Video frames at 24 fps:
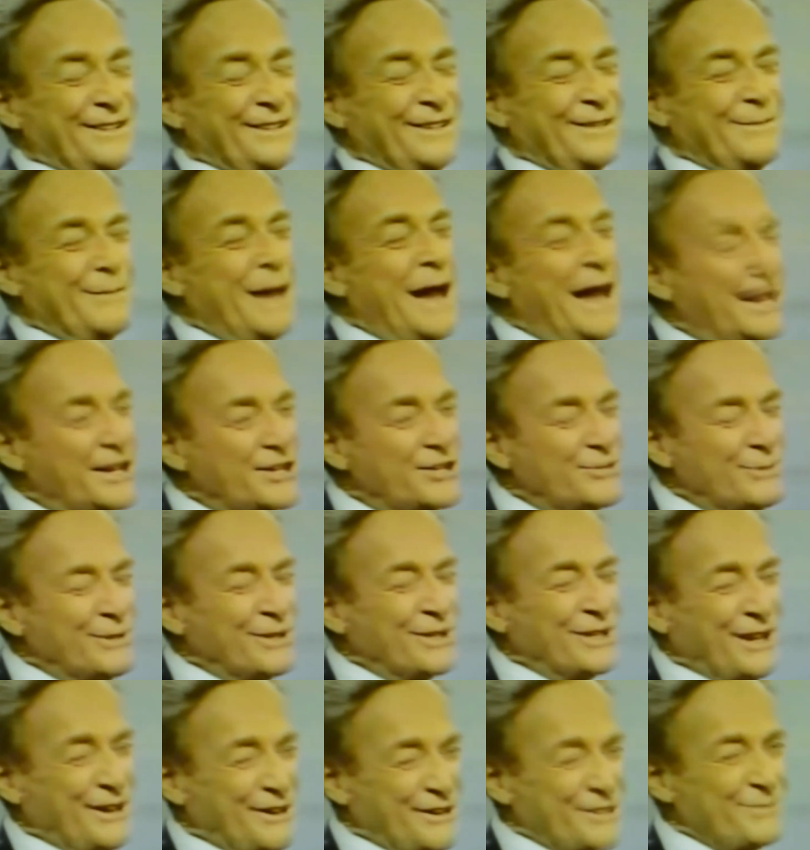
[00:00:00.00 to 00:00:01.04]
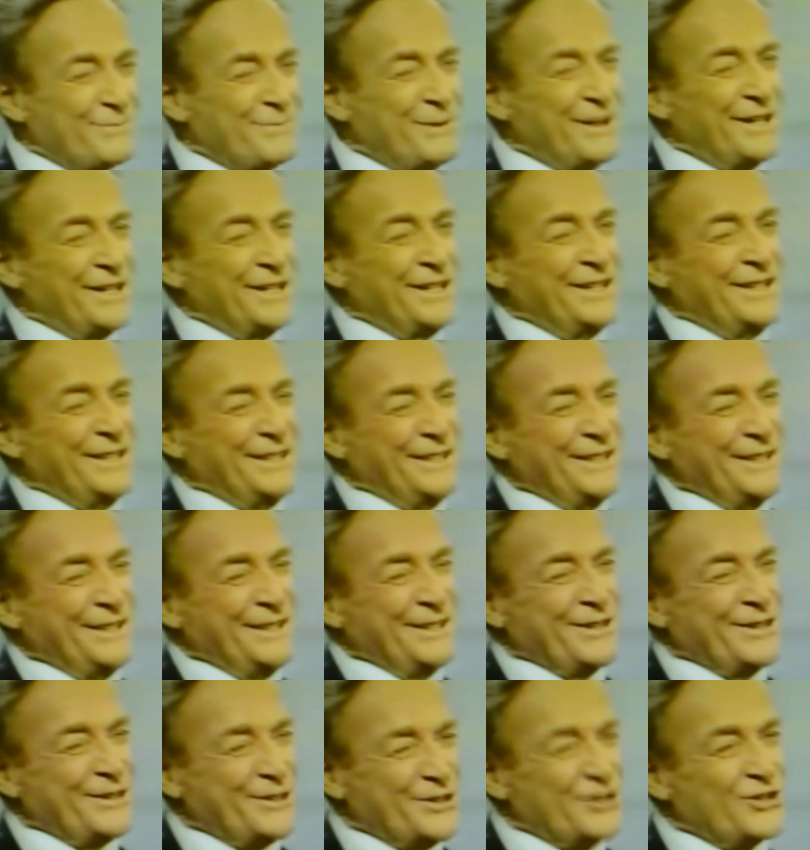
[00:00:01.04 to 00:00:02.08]
The management corresponding
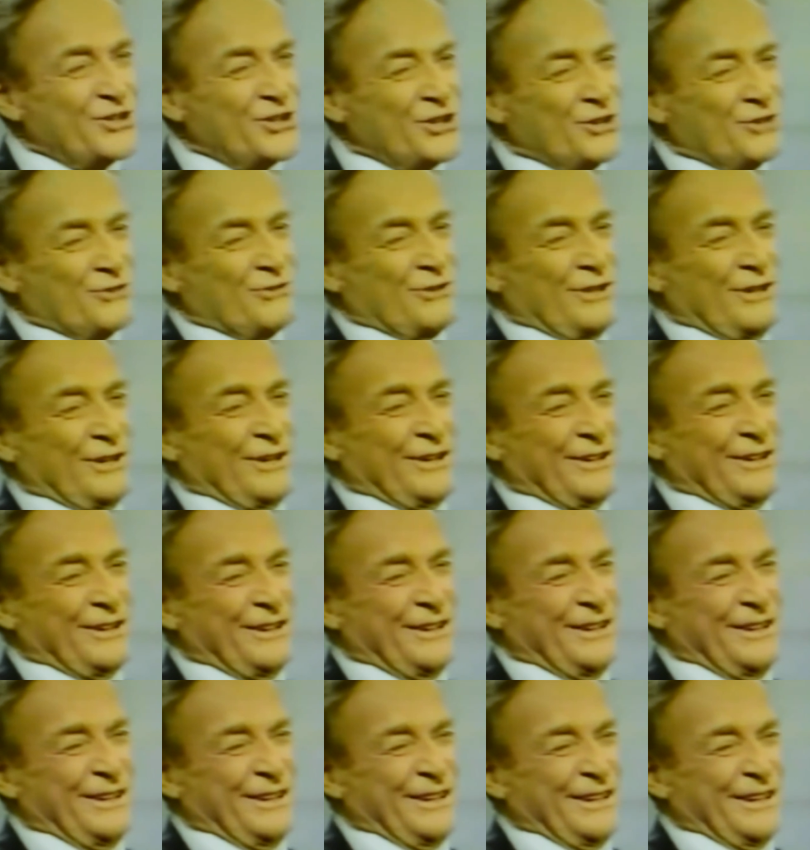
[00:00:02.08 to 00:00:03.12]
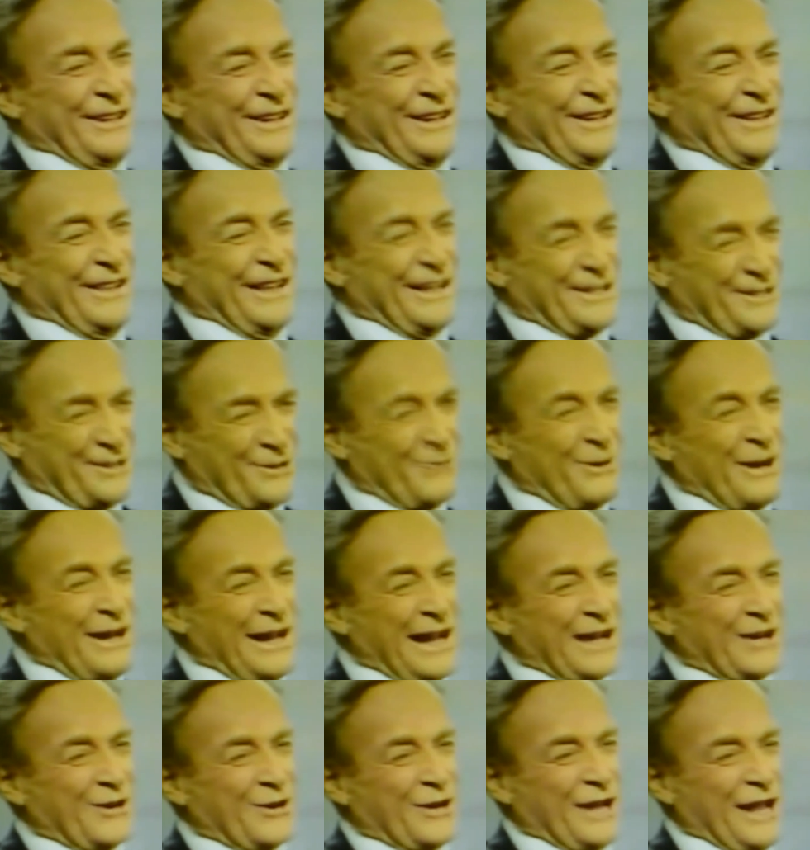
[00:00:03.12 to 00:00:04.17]
to the children. That's the way
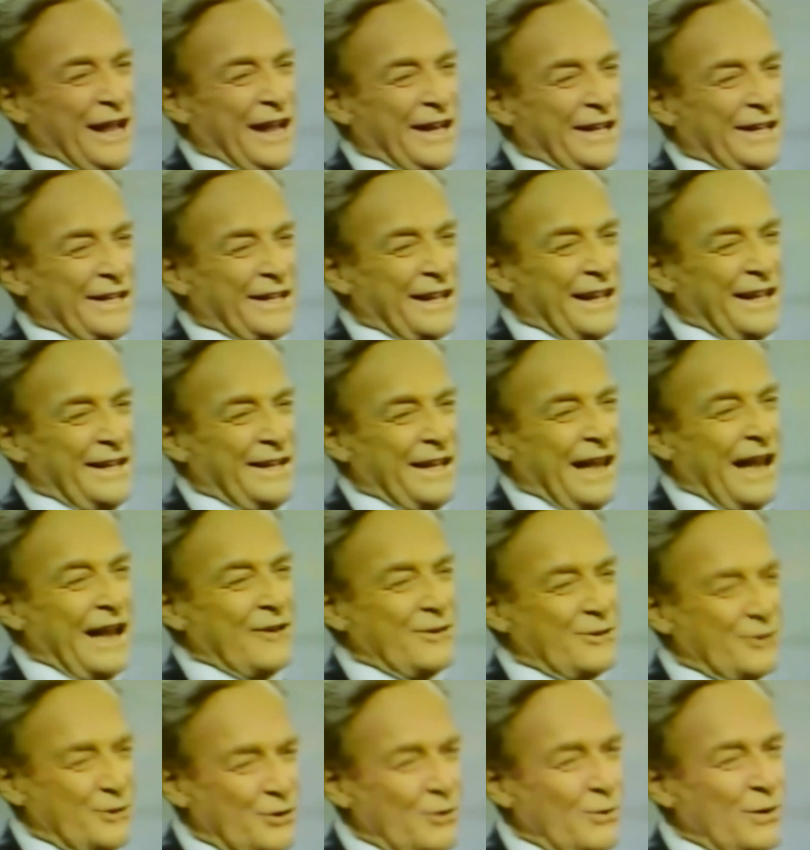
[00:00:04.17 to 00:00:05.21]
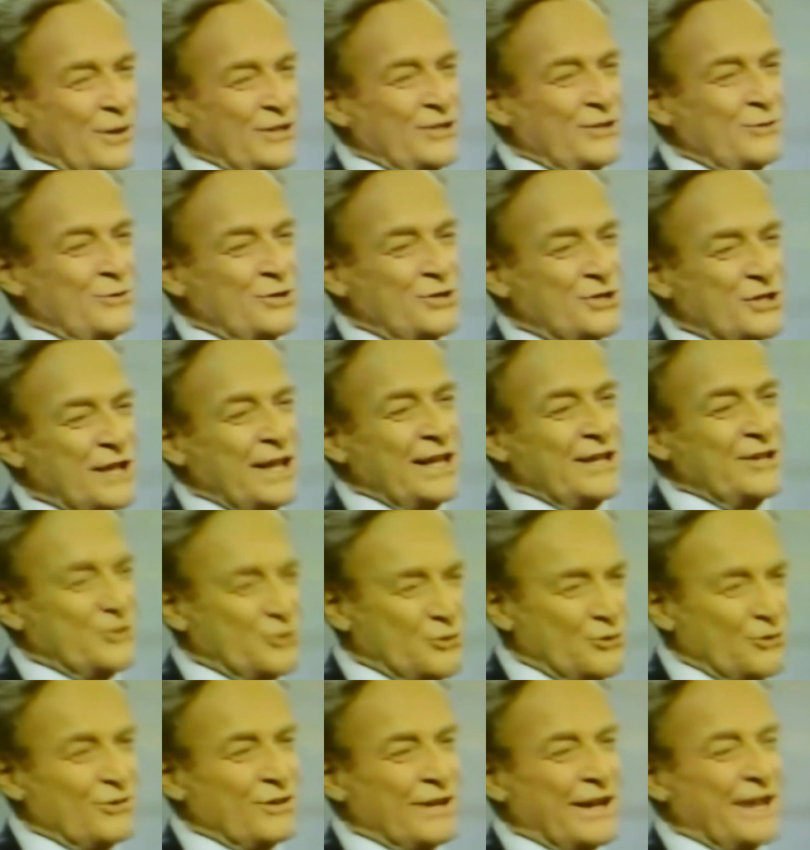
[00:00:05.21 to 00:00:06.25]
I look at it, and I don't know what you would say.
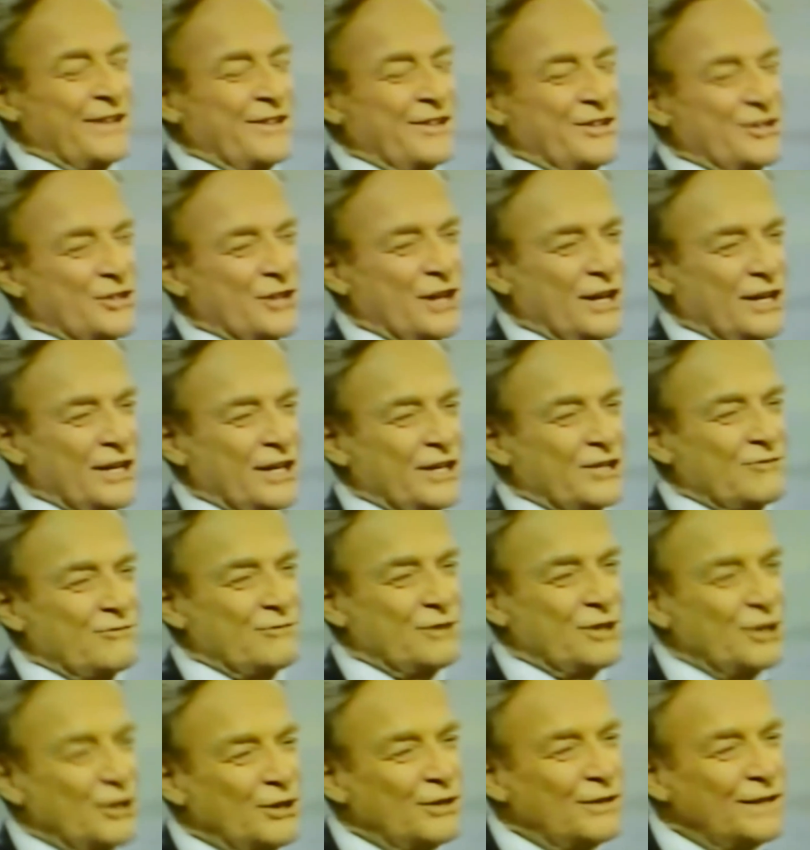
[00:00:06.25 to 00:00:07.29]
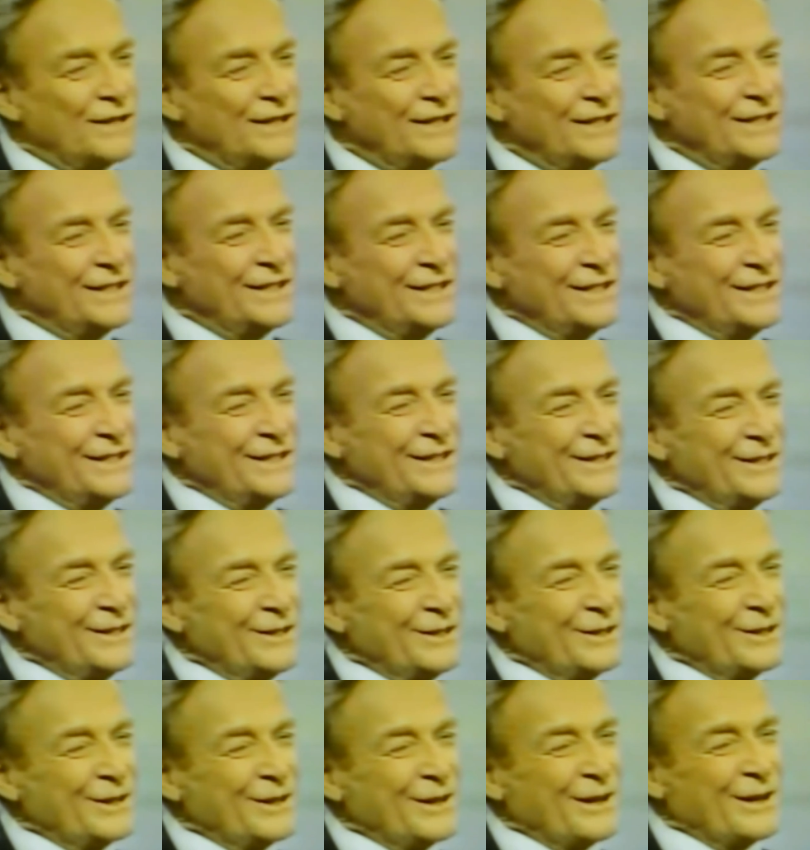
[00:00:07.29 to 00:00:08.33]
Sooner or later the child gets run over.
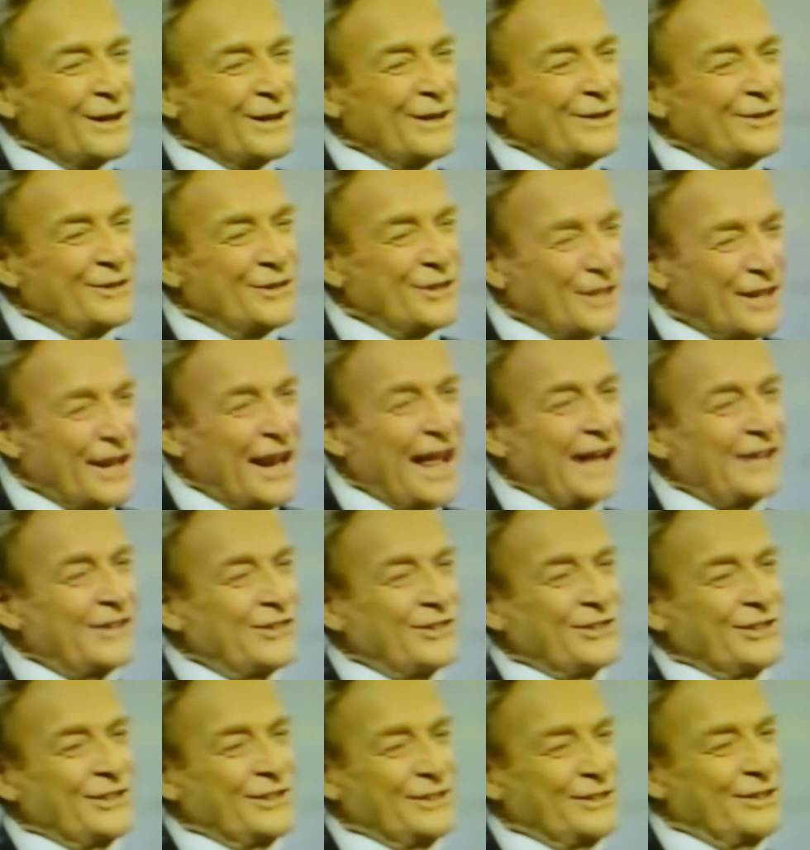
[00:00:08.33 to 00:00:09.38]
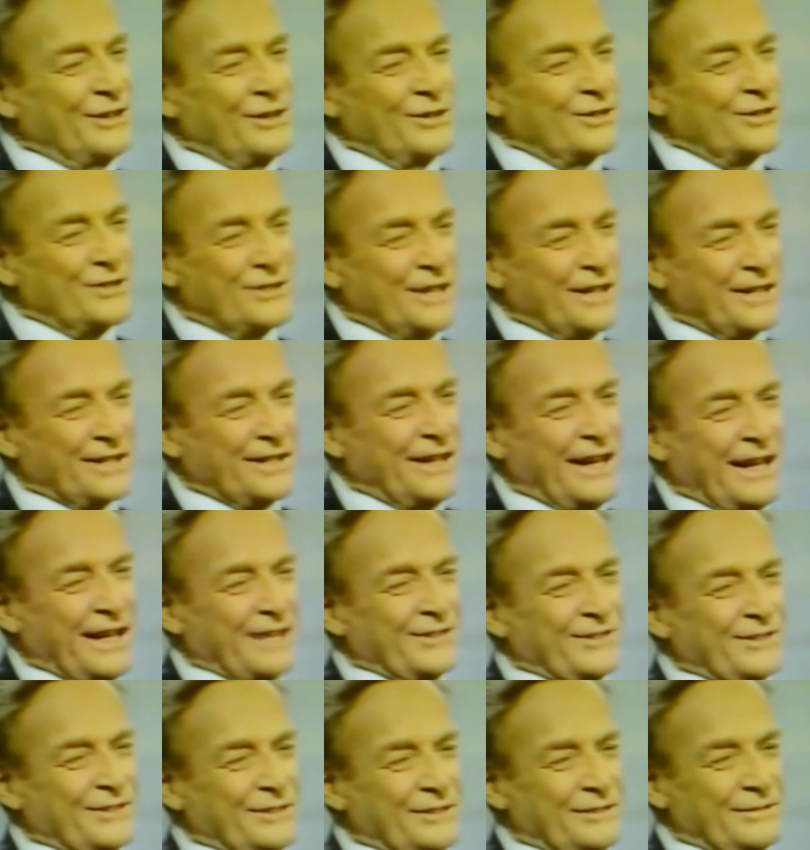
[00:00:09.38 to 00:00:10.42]
Is it an accident? No, it's not an
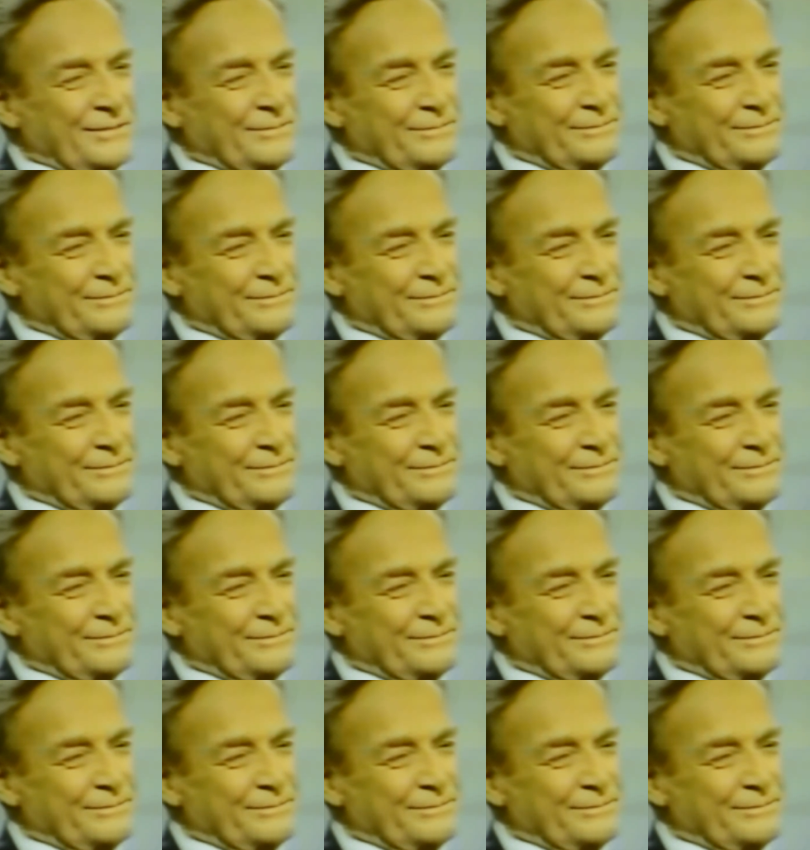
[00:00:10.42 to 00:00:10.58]
accident.